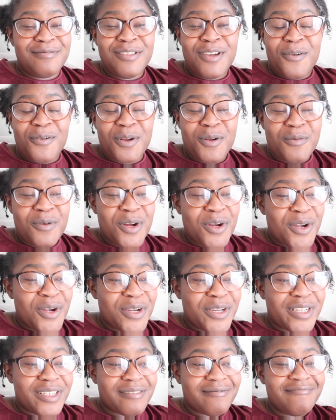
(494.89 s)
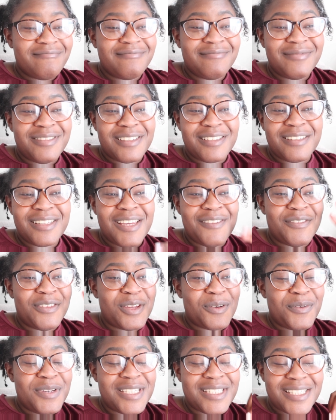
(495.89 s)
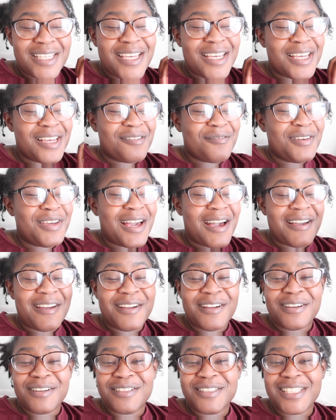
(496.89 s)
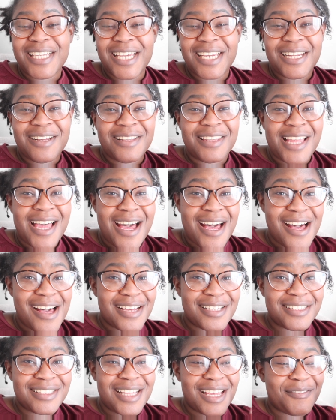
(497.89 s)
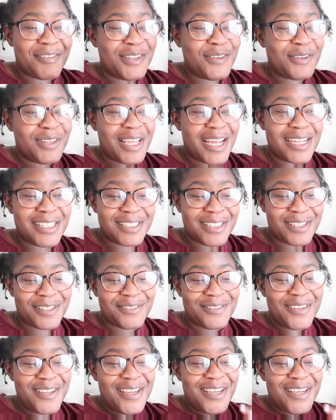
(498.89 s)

going to work, even though we sick, we out here taking our locks, like we doing a lot of stuff.